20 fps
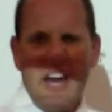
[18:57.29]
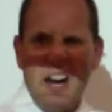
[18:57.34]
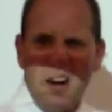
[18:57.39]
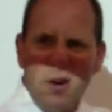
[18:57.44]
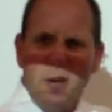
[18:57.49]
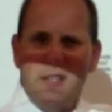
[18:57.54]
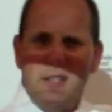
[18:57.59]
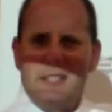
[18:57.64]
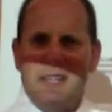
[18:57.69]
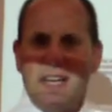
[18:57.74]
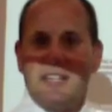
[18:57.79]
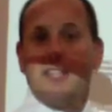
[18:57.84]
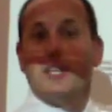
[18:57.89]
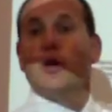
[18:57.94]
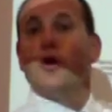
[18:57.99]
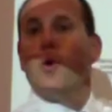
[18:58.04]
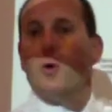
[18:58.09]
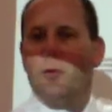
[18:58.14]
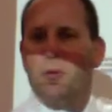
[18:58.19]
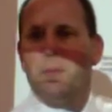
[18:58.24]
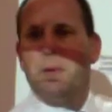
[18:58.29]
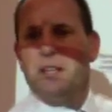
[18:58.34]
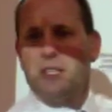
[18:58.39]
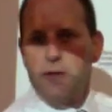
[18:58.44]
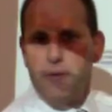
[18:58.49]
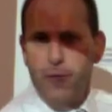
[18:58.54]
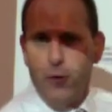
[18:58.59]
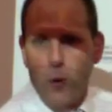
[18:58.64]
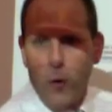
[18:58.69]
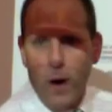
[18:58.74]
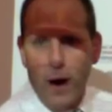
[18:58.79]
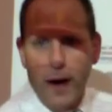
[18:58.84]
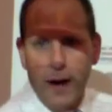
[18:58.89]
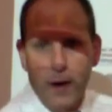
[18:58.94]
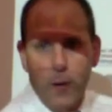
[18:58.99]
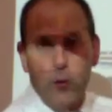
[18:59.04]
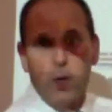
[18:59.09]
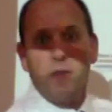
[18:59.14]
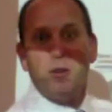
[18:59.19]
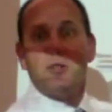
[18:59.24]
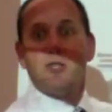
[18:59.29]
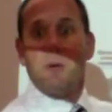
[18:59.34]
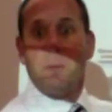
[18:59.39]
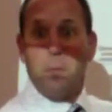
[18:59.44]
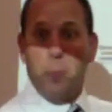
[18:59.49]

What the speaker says: Areas like the North Beach of Hawaii where there's some